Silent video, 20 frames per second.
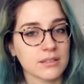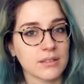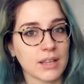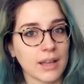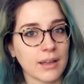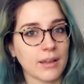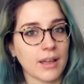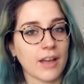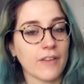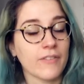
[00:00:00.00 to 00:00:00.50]

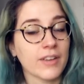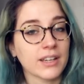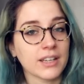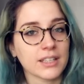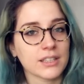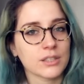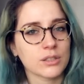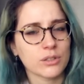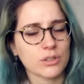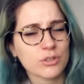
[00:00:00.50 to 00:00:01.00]
I think
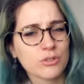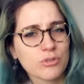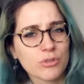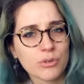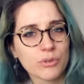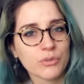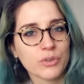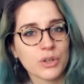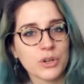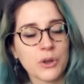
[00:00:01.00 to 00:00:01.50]
that's the
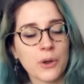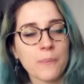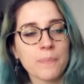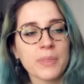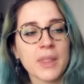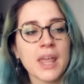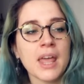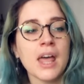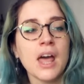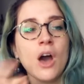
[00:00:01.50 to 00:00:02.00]
truth, you know.
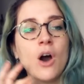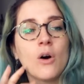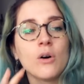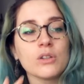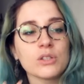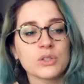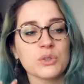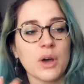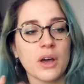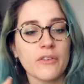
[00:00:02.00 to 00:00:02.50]

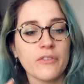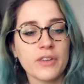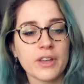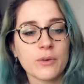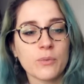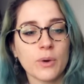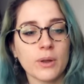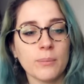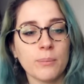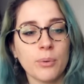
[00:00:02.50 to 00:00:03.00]
Also, I think
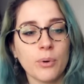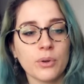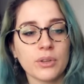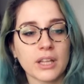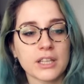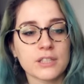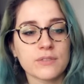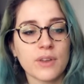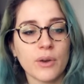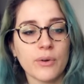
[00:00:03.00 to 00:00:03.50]
one point
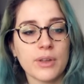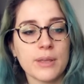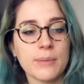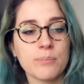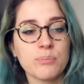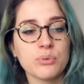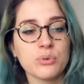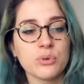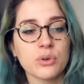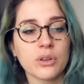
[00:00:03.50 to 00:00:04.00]
that's very
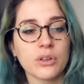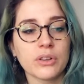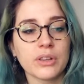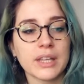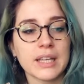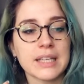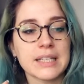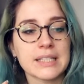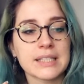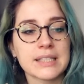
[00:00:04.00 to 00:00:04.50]
important
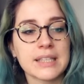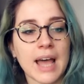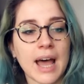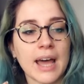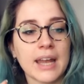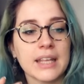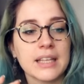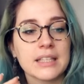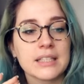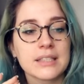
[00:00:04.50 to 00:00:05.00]
is
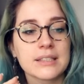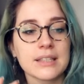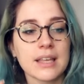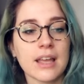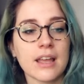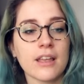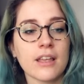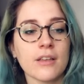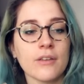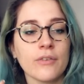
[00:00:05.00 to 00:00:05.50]
that in
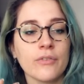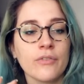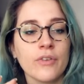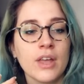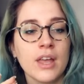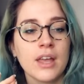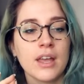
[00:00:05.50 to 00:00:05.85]
safe,